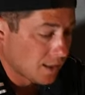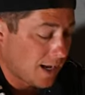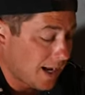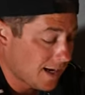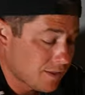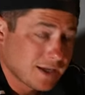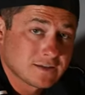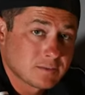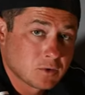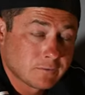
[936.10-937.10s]
And I think
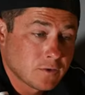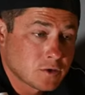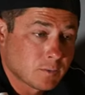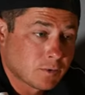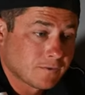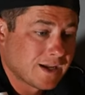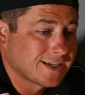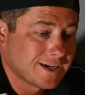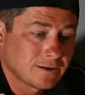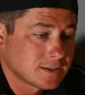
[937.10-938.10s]
it's the most future-proofed. I
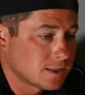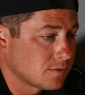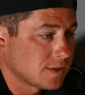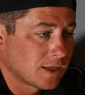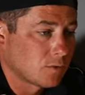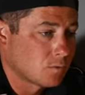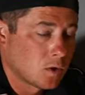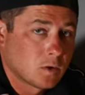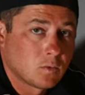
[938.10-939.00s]
guarantee you down the road,